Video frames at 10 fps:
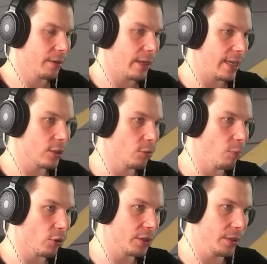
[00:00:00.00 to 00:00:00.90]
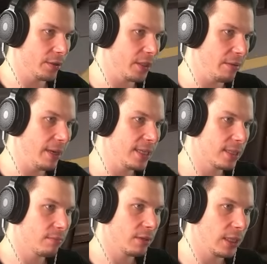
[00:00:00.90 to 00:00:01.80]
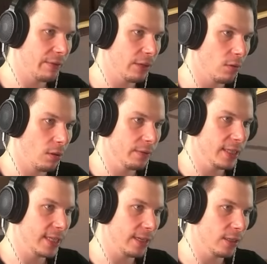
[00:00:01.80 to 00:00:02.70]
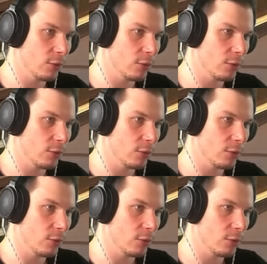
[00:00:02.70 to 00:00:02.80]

and supporting your teammates, clearing all of these angles